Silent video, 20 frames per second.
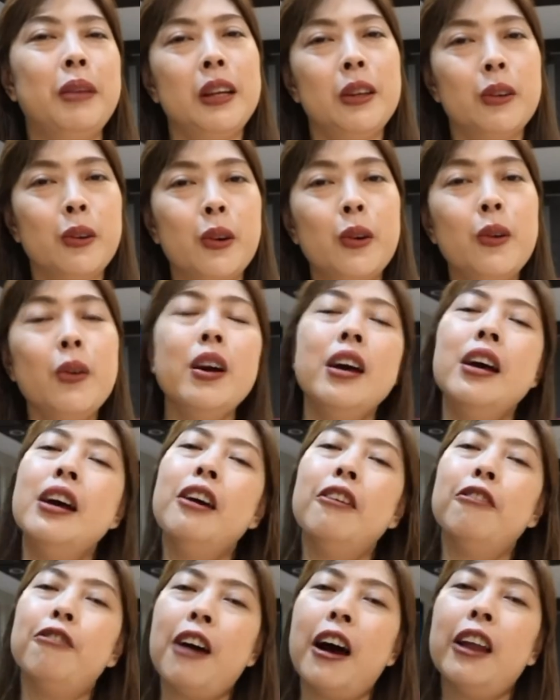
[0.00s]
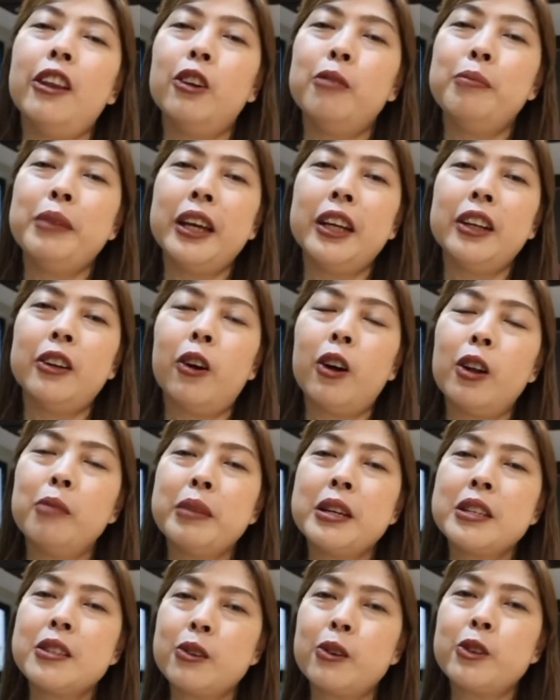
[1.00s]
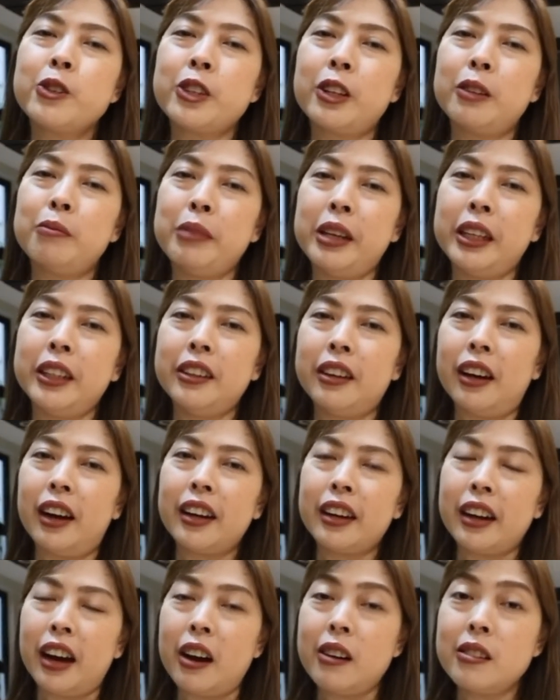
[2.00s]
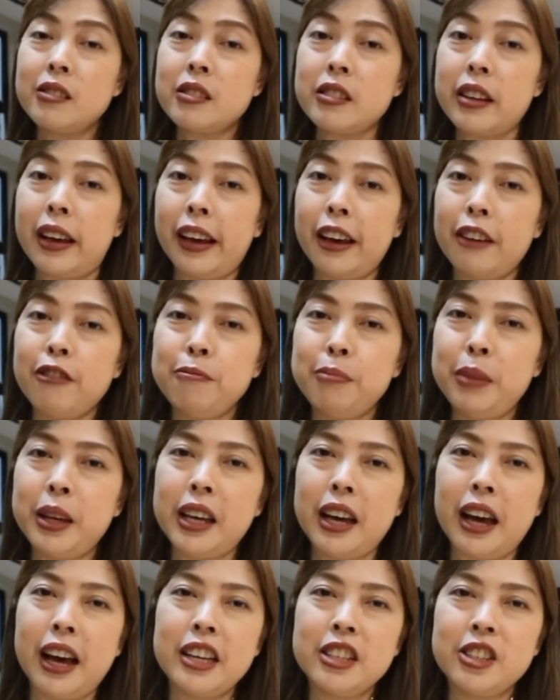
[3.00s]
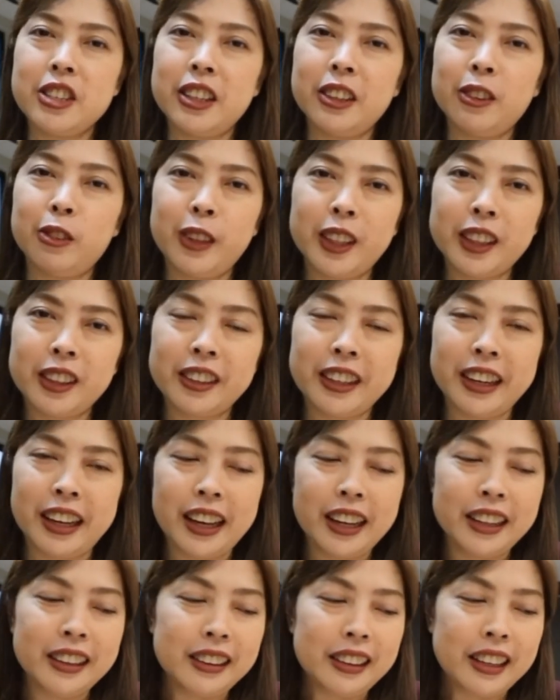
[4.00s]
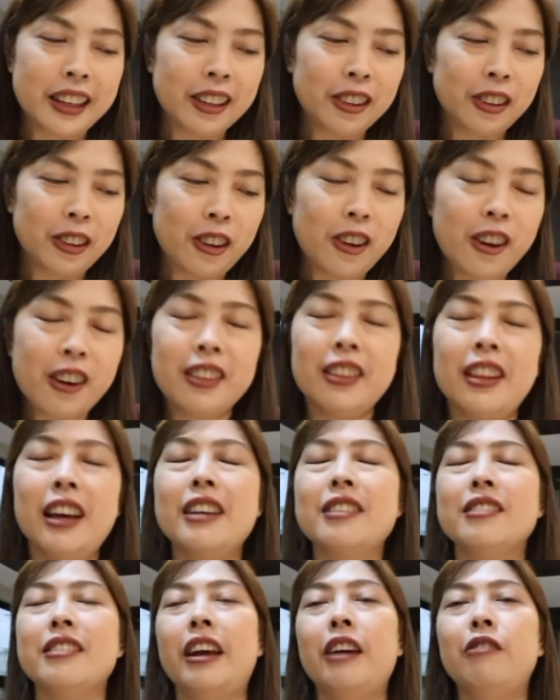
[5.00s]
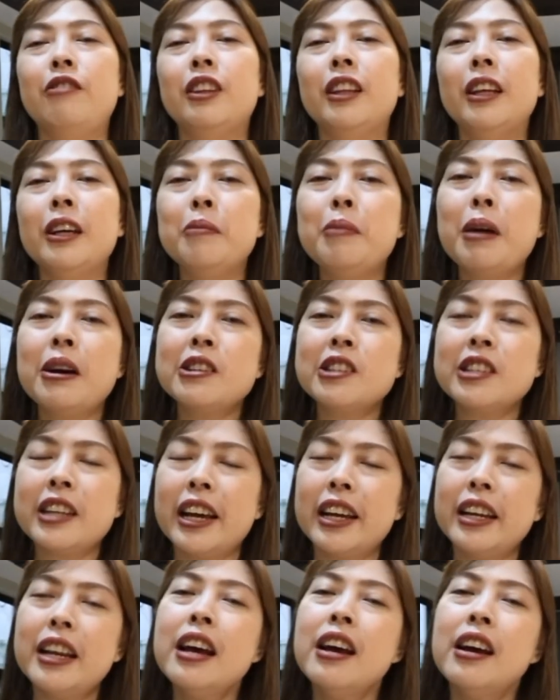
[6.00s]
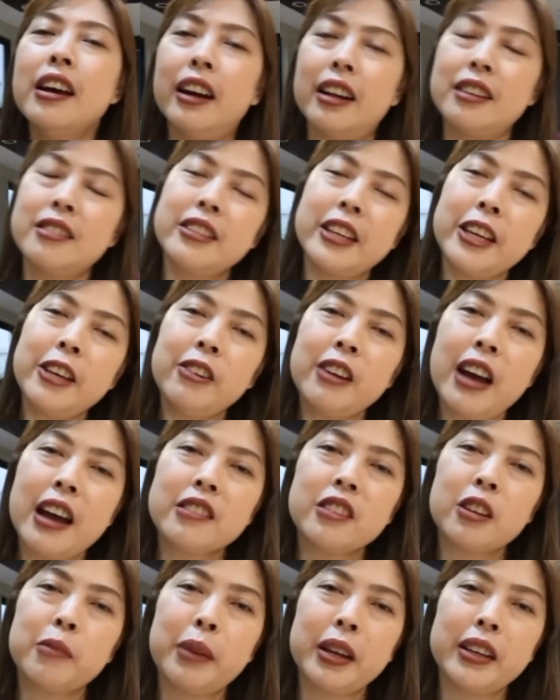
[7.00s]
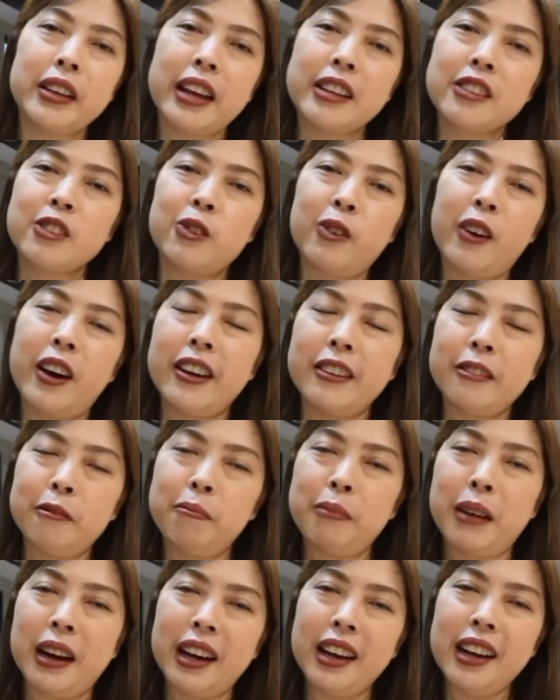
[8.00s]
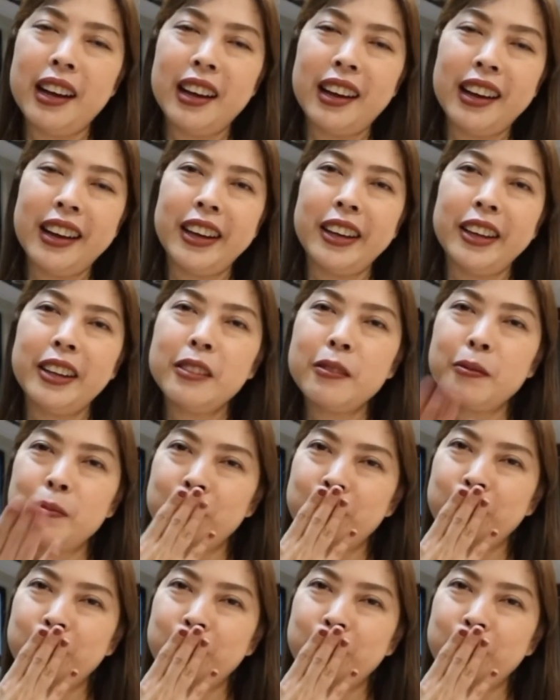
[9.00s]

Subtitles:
me know. Follow me in all my social media accounts, so FB, IG, Twitter, and TikTok. That's everything about said. I'll see you guys on my next one. Bye!